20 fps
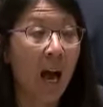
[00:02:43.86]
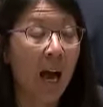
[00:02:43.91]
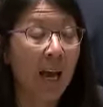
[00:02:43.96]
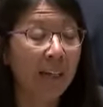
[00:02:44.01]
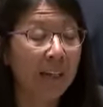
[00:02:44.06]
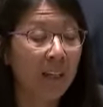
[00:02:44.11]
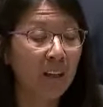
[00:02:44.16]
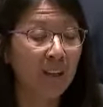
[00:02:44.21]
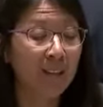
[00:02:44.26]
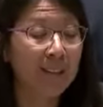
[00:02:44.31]
I
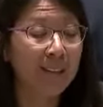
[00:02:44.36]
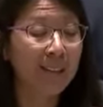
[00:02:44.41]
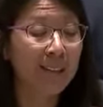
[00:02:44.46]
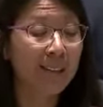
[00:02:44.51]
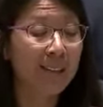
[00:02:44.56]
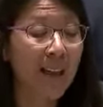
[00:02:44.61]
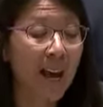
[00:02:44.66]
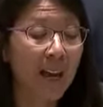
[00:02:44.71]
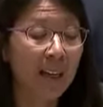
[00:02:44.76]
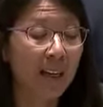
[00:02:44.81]
cannot
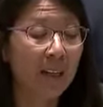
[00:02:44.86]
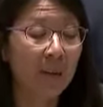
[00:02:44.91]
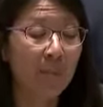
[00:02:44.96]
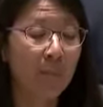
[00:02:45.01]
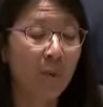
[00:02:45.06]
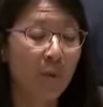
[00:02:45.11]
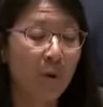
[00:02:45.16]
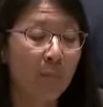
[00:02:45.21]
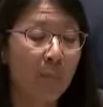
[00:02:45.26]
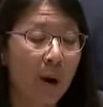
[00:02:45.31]
say that
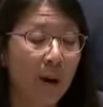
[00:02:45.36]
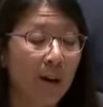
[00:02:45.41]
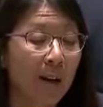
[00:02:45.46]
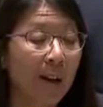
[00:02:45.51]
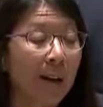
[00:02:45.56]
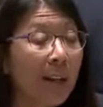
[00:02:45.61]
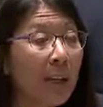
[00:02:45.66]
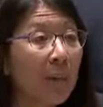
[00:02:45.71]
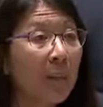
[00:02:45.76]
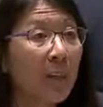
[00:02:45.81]
anymore about
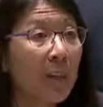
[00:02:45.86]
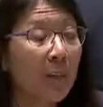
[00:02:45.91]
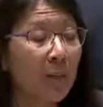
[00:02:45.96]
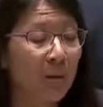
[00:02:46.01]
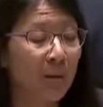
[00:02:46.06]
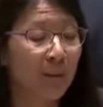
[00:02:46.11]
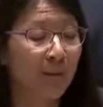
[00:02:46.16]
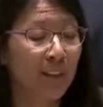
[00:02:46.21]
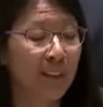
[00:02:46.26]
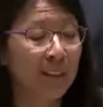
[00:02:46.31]
any
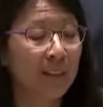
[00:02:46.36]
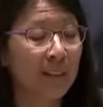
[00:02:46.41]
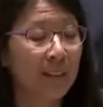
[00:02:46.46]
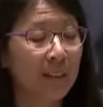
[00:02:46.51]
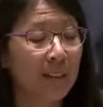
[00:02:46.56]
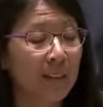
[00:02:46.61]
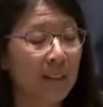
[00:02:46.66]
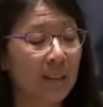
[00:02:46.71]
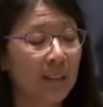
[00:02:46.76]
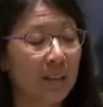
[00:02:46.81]
medical
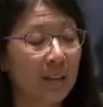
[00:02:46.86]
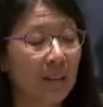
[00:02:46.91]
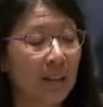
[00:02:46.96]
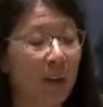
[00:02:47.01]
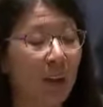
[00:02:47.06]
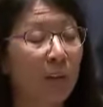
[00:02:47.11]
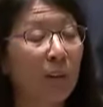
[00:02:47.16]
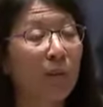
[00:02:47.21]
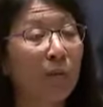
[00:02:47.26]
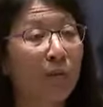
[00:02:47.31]
facilities
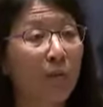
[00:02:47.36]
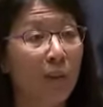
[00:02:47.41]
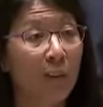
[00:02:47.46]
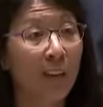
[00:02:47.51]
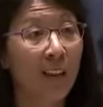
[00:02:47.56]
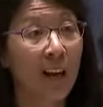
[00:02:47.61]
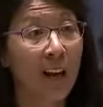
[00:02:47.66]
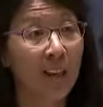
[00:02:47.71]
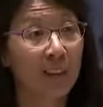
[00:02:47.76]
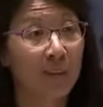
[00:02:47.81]
on the
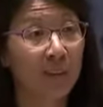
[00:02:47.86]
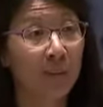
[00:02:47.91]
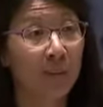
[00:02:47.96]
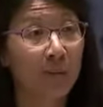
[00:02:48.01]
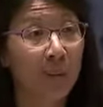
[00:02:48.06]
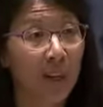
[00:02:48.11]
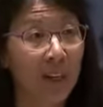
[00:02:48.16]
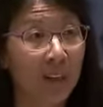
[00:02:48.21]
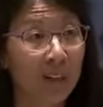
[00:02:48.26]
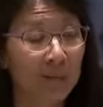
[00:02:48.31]
front lines
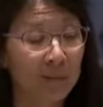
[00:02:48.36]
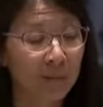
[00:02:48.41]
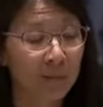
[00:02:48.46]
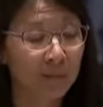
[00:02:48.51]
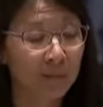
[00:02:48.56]
today.